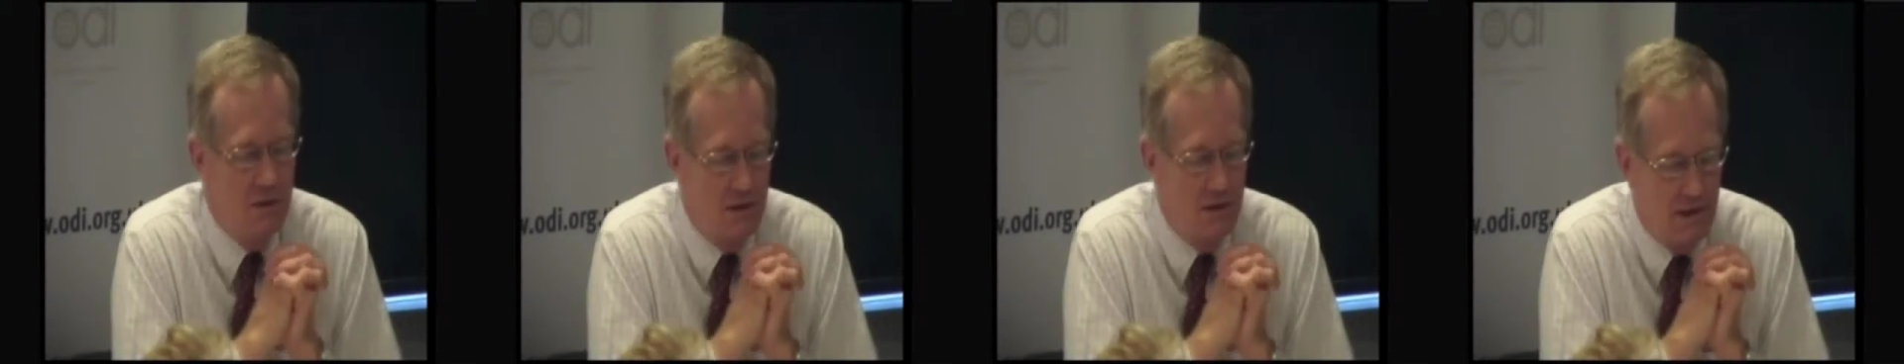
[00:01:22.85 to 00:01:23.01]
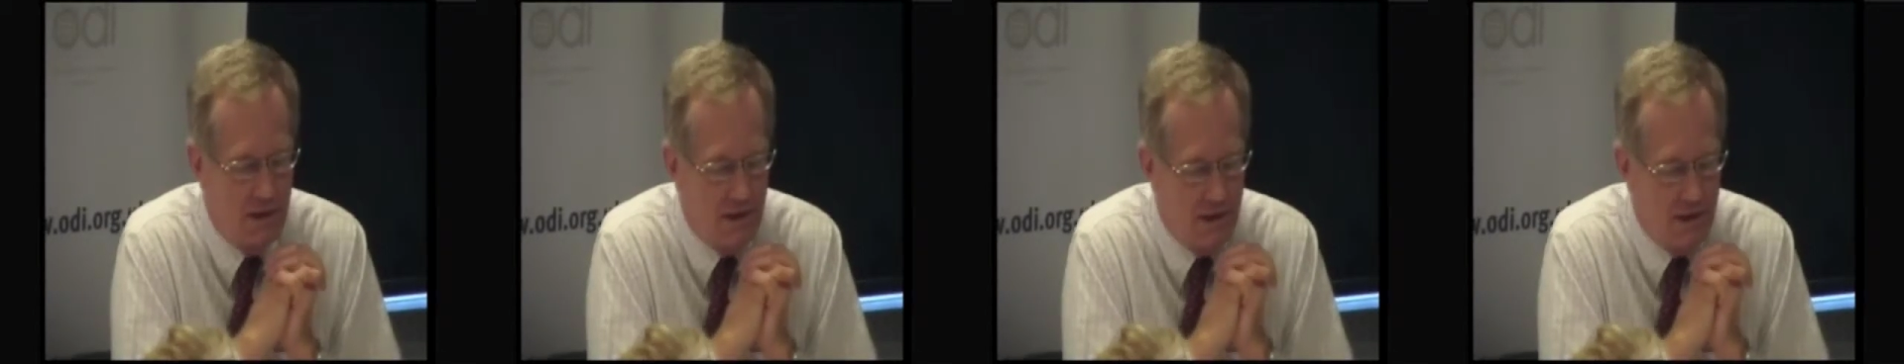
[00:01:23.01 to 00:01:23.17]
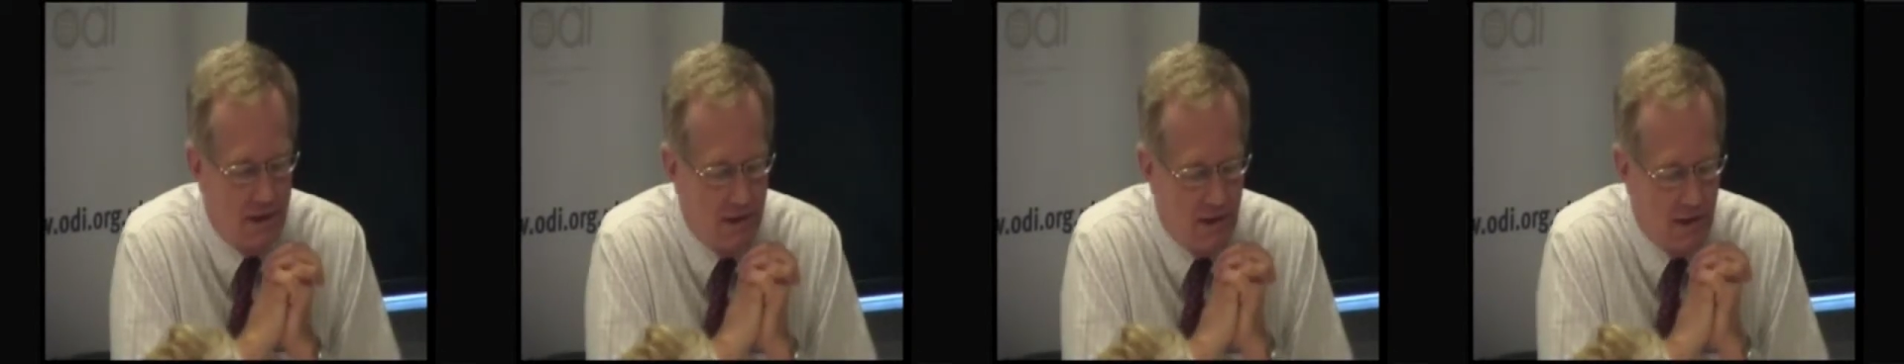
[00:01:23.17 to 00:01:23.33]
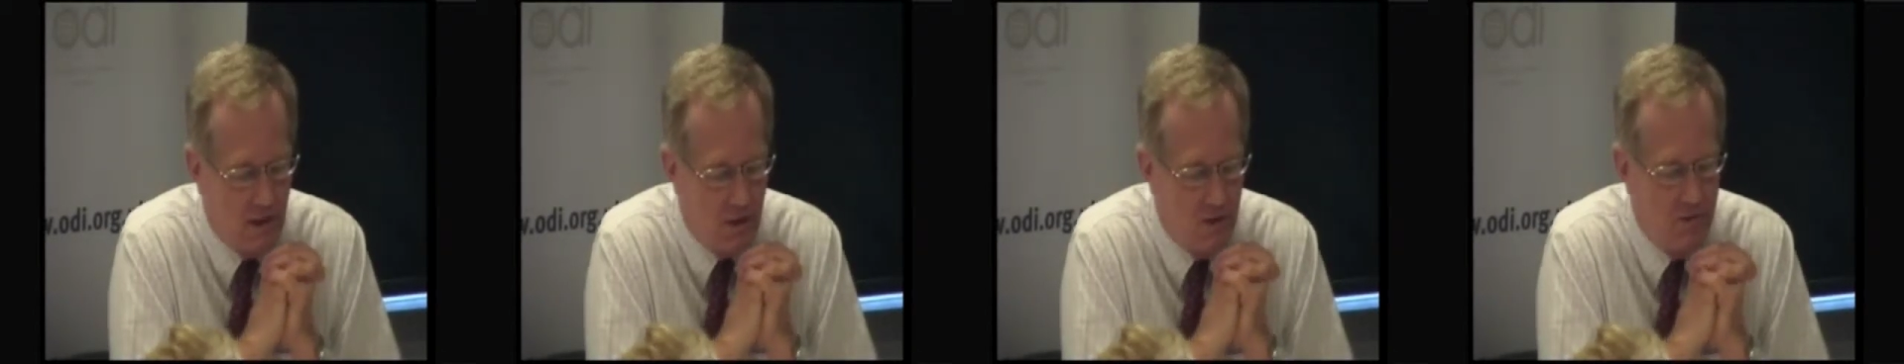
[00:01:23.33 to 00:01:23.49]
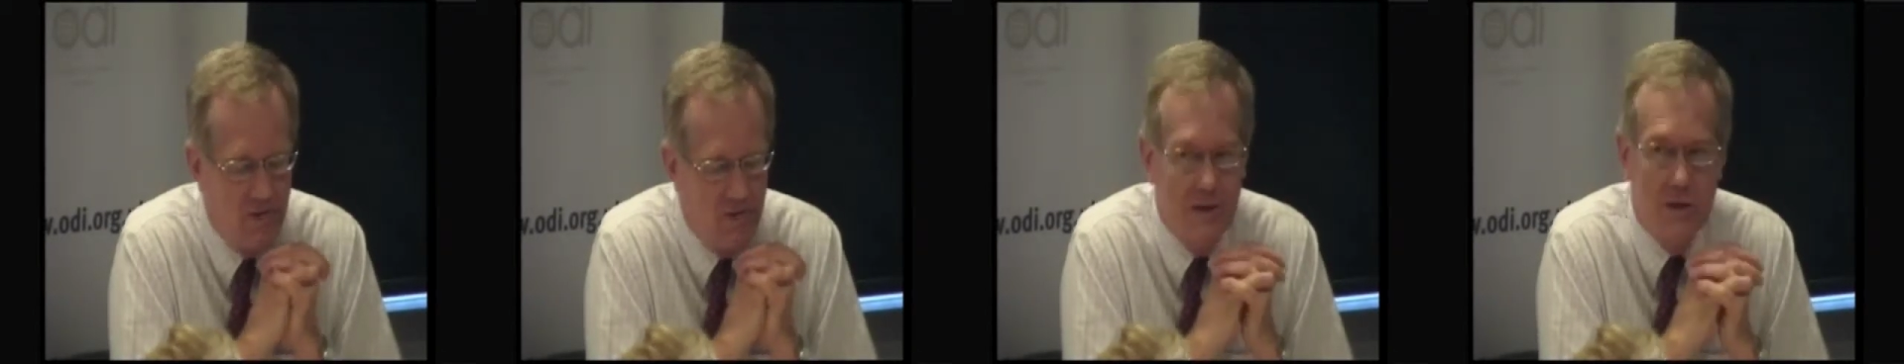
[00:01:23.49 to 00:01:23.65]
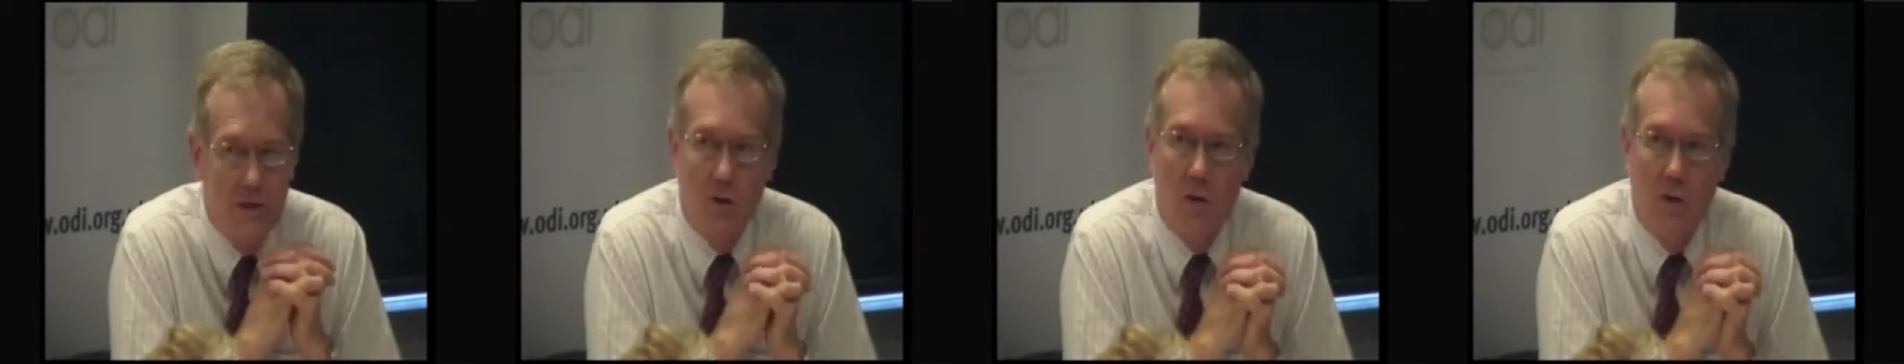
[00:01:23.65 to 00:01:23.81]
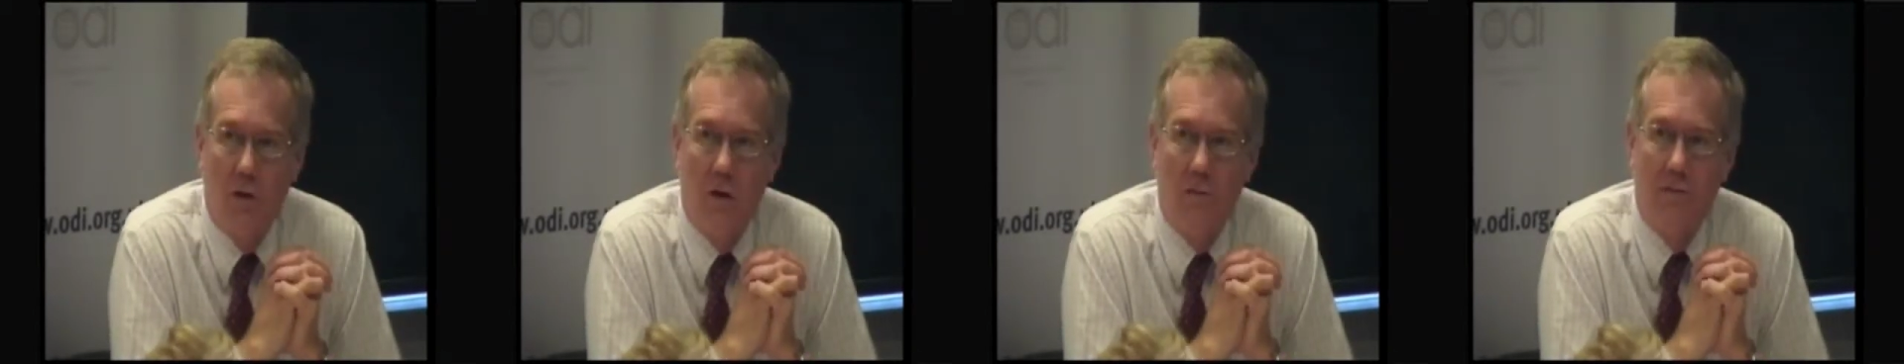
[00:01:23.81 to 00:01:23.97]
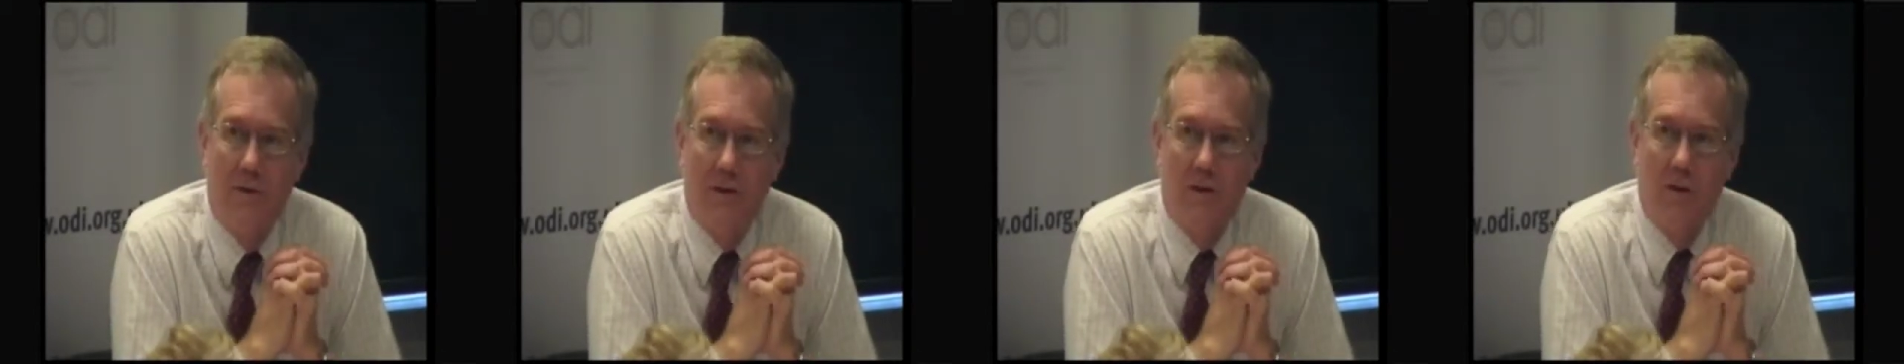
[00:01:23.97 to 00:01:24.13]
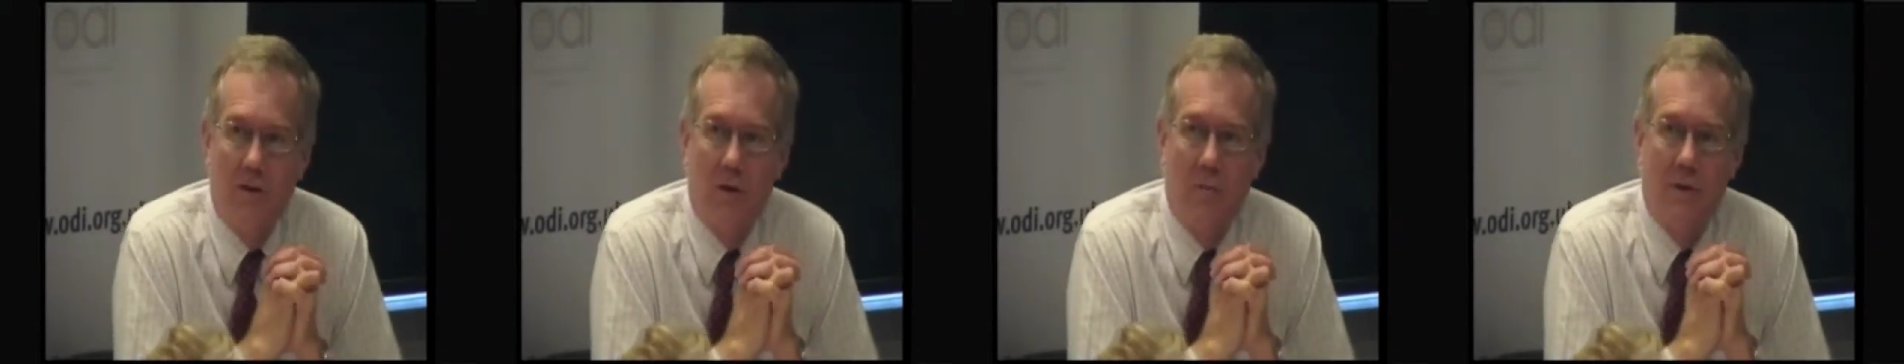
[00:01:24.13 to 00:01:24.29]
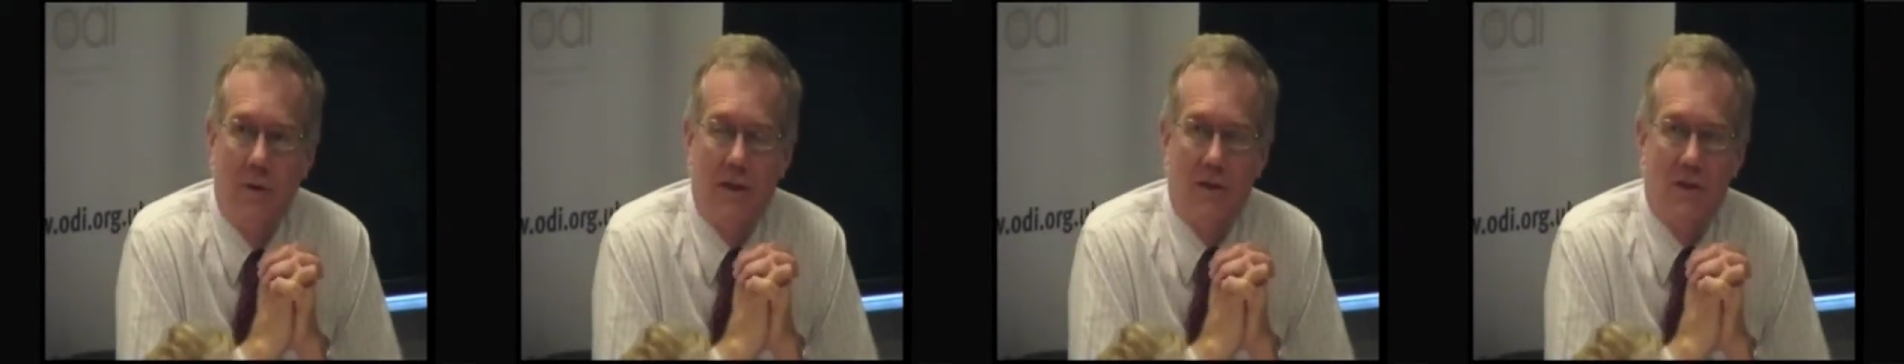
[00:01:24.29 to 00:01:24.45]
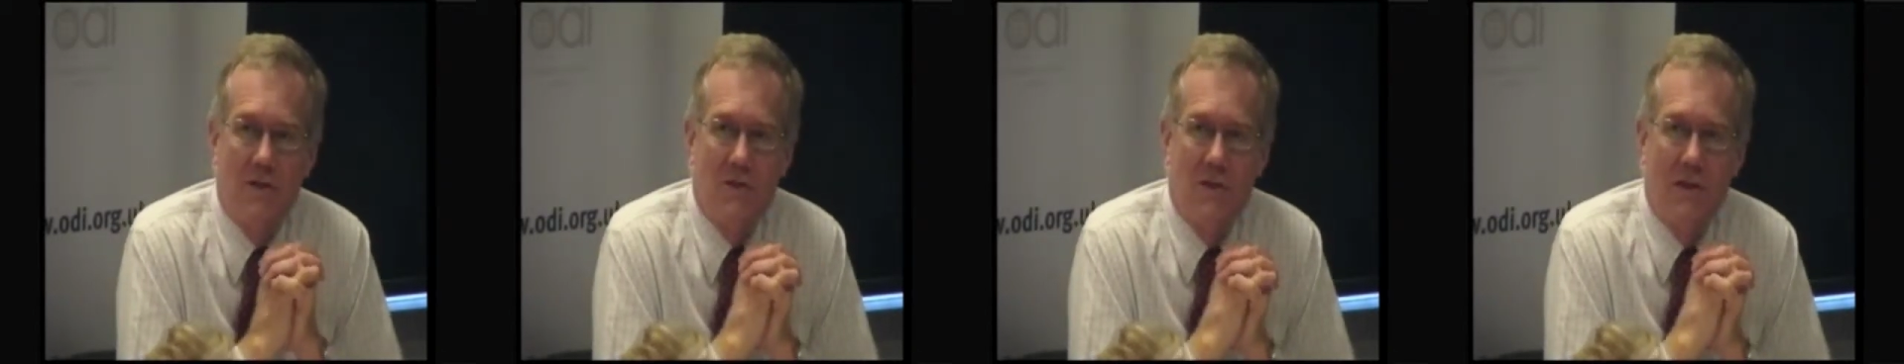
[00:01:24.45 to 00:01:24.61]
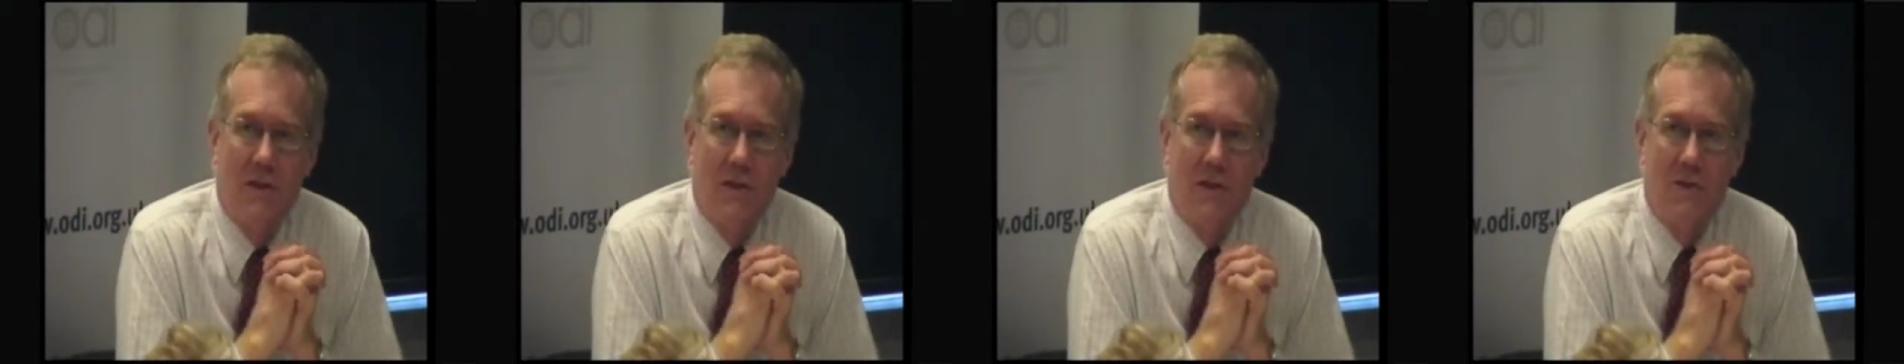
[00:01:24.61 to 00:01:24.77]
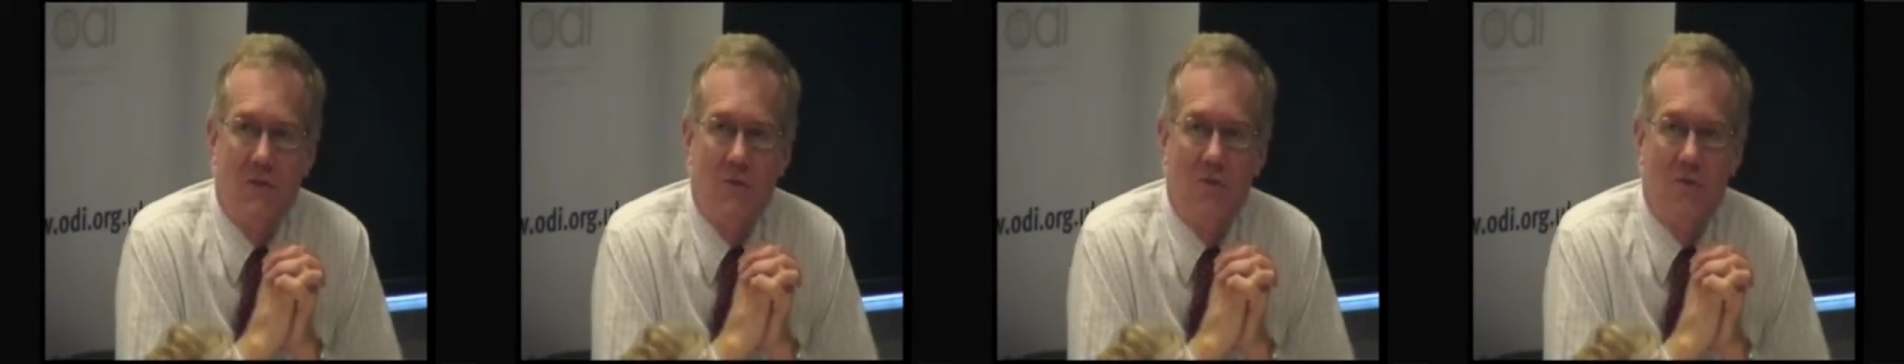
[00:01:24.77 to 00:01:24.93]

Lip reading: of economics is